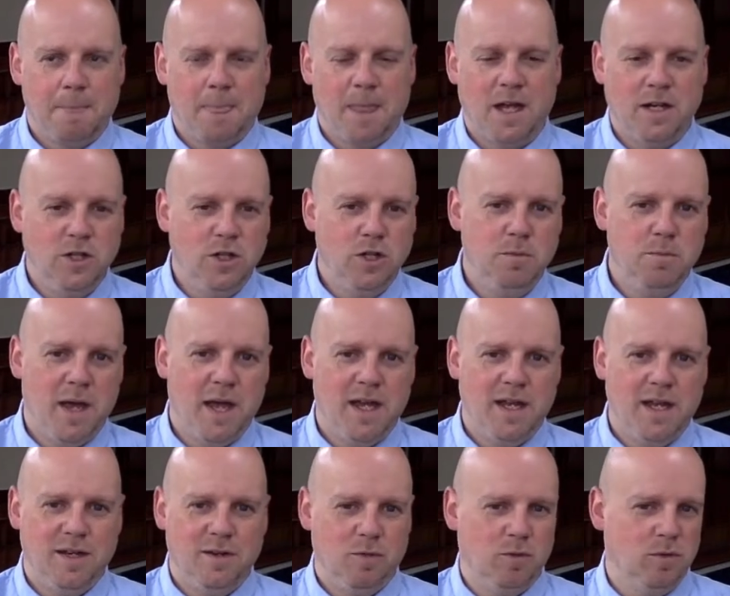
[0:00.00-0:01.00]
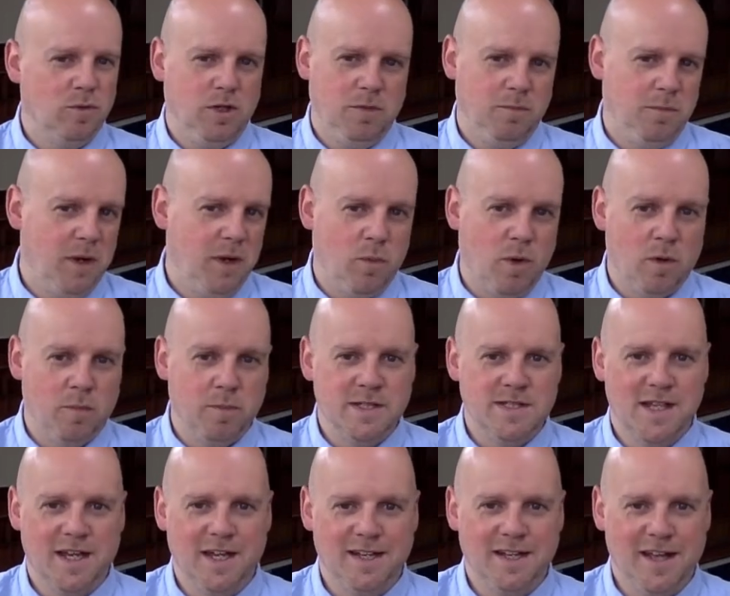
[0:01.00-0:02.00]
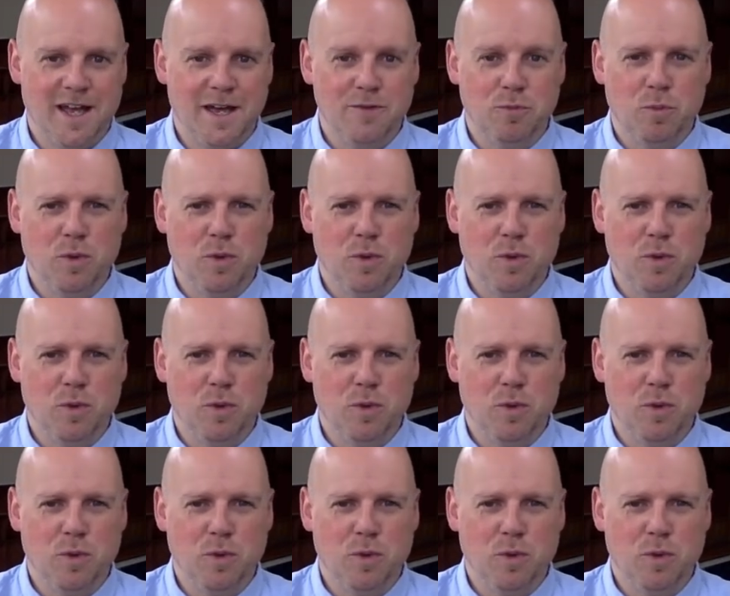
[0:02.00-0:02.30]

And you may well be saying now,